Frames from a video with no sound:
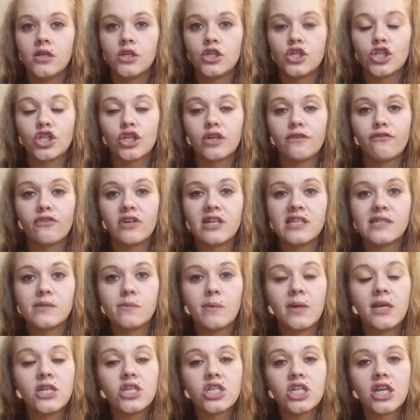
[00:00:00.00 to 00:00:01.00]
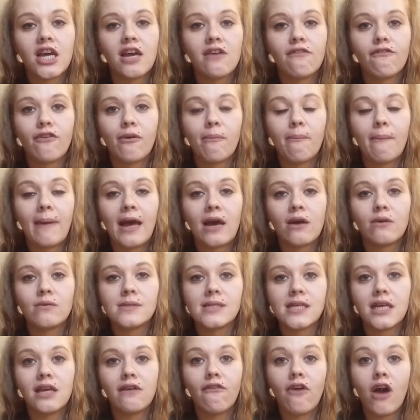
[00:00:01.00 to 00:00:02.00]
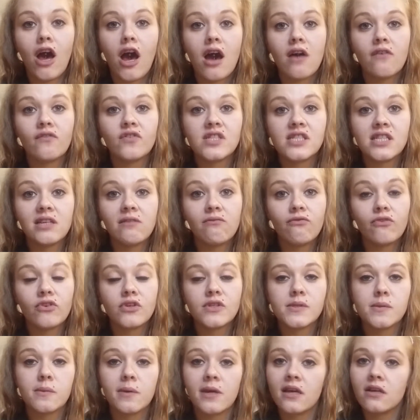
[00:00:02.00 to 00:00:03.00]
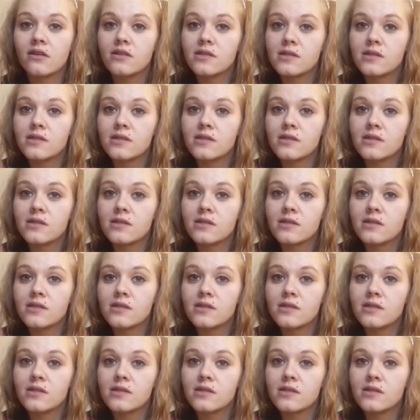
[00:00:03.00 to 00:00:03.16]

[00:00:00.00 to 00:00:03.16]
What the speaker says: sugar-free sweets you get from Aldi for half a sin for a sweet. I